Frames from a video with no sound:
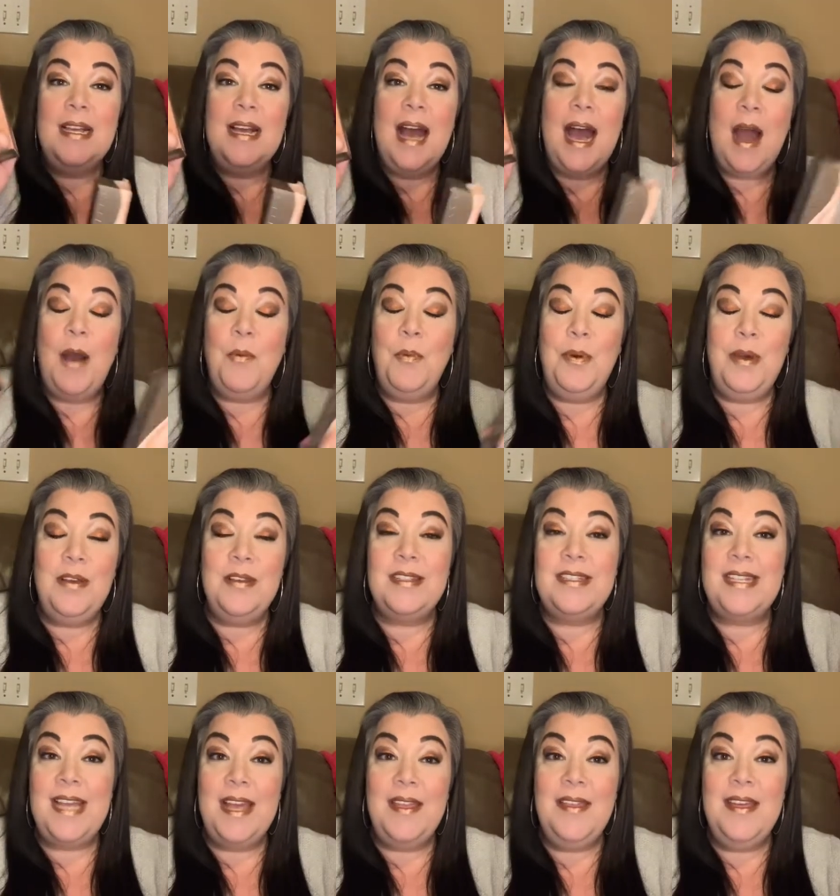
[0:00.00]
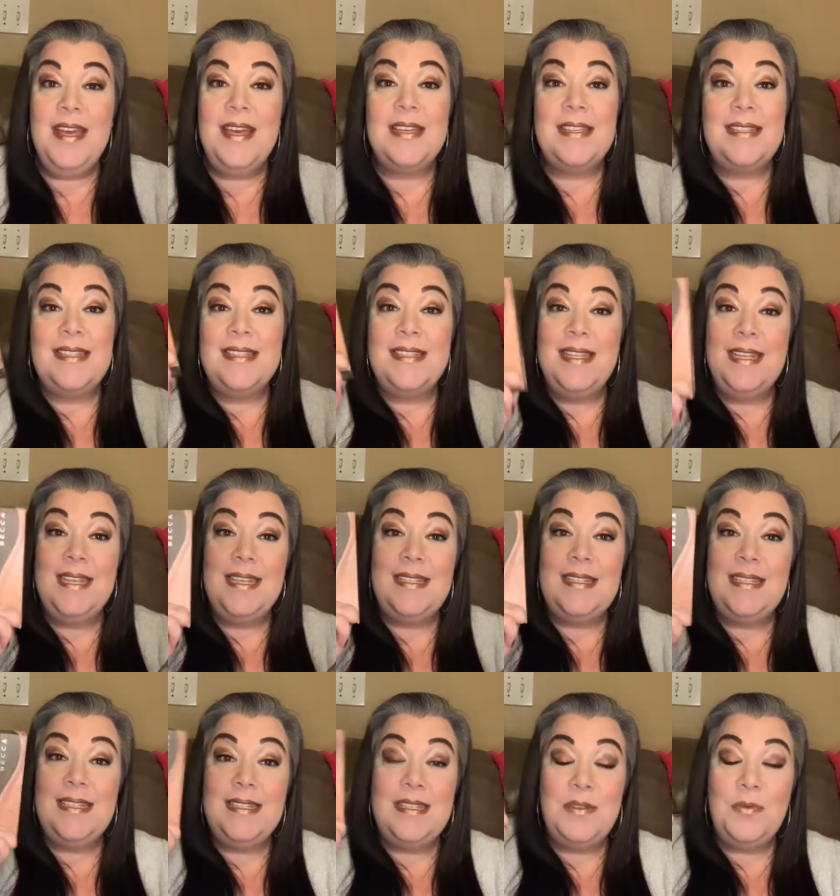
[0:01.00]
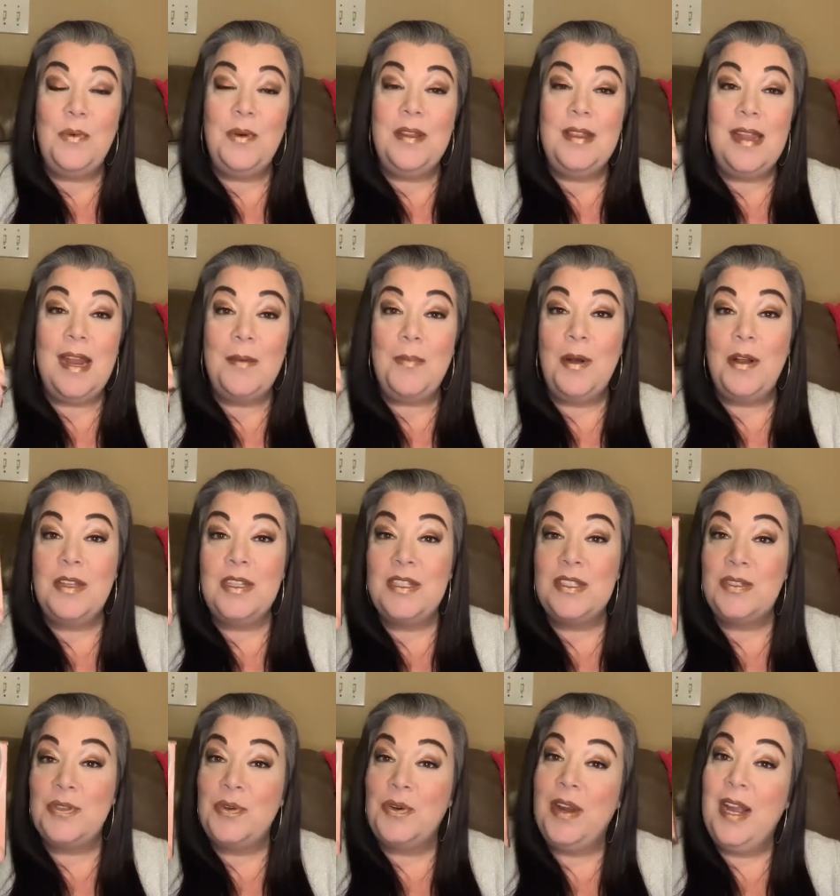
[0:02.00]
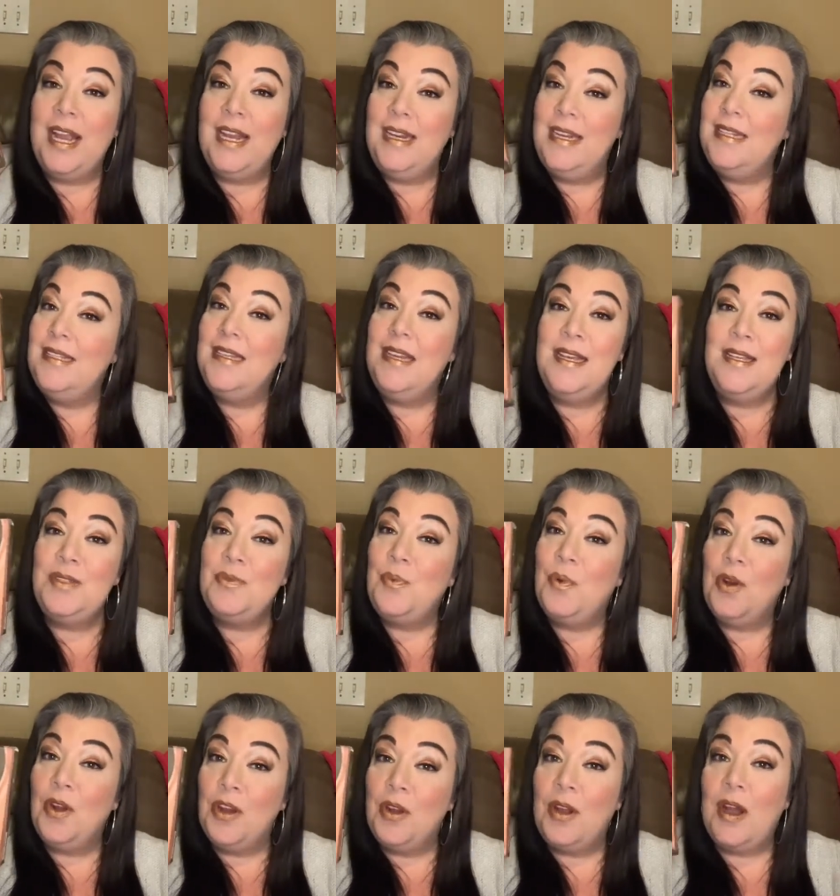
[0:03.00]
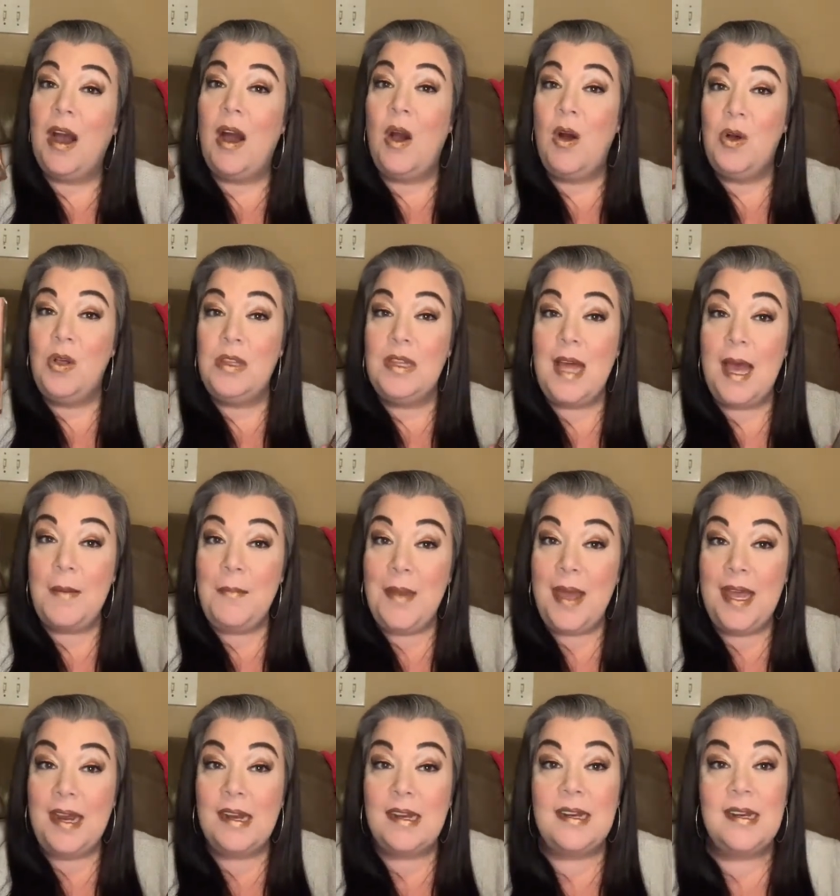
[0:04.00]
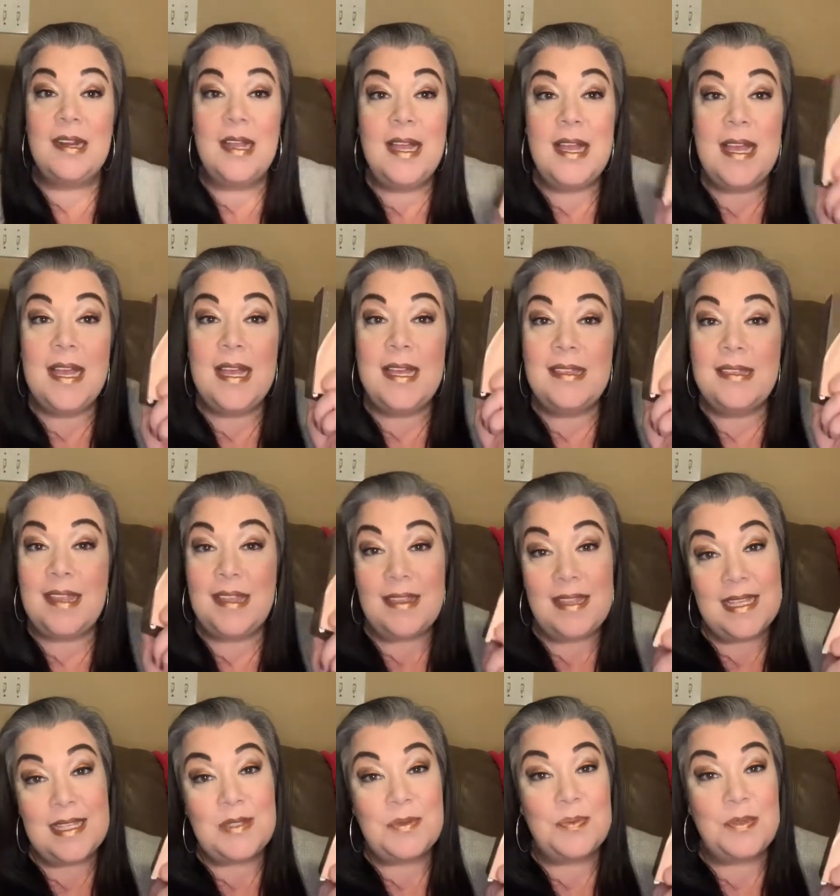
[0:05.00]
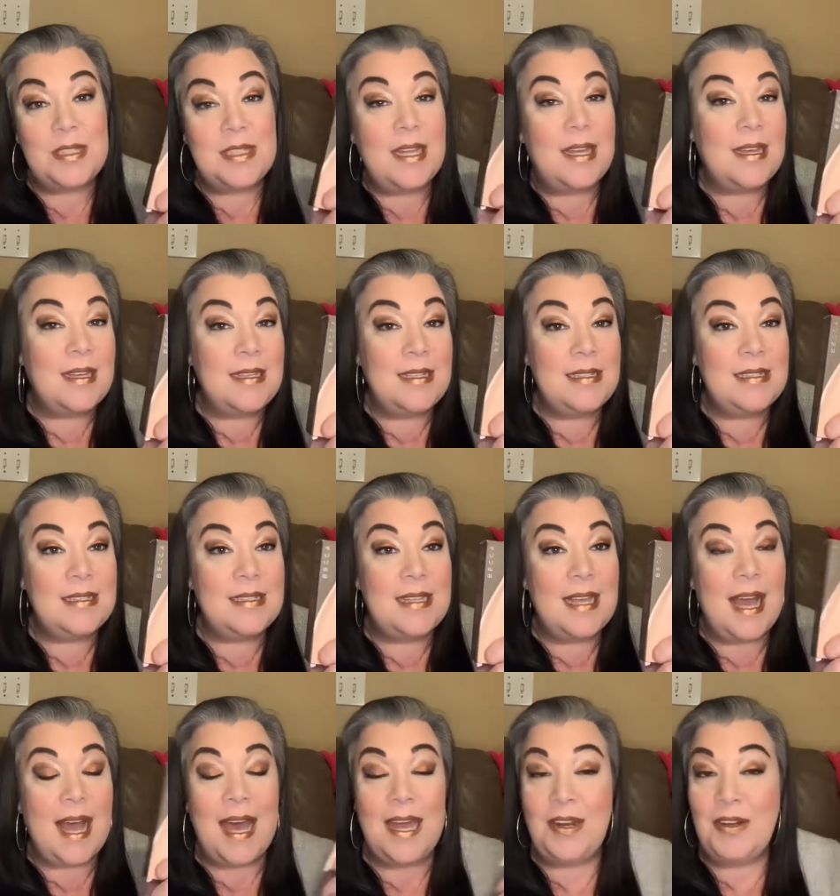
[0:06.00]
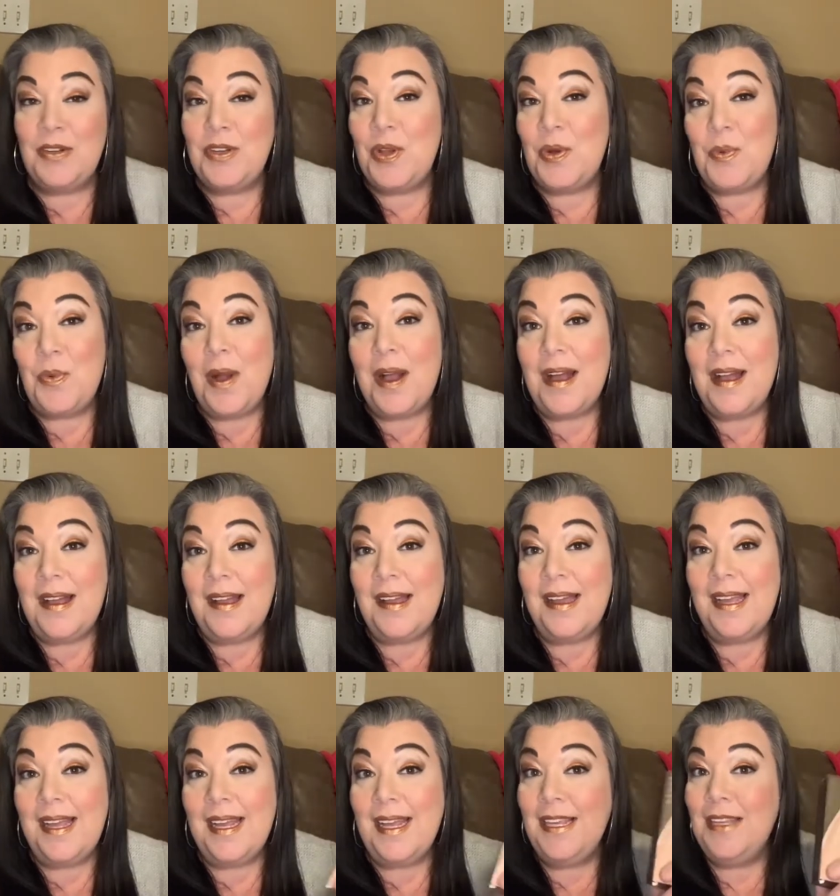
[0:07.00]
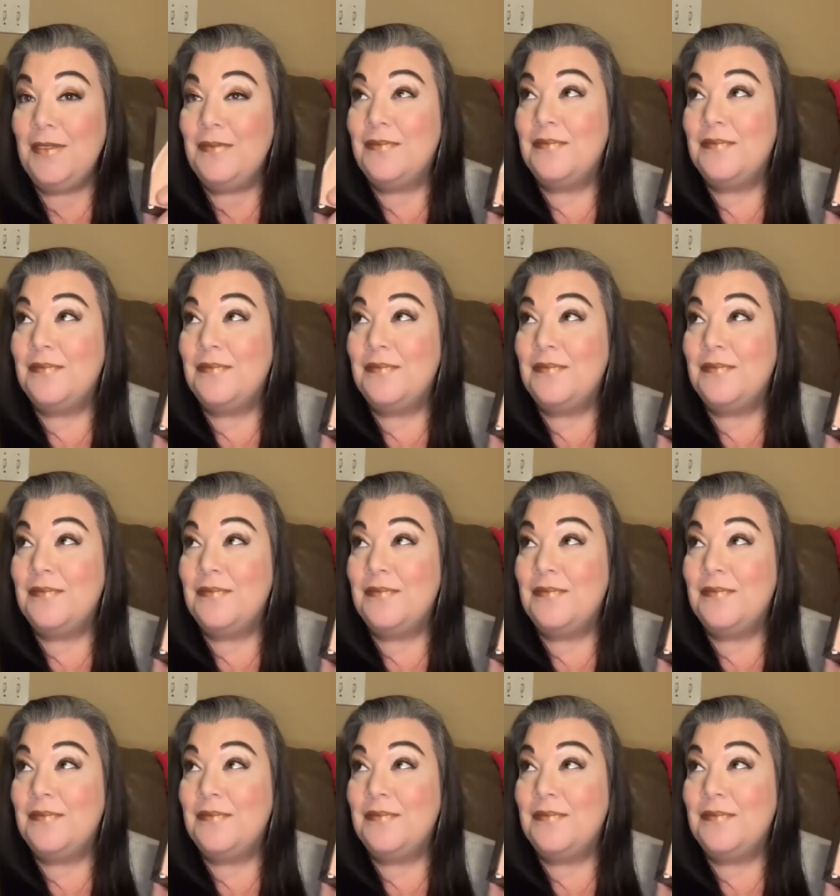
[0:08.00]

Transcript: I will say this, this is the one that I bought in store and it does work a whole lot better than this one does. I don't know why.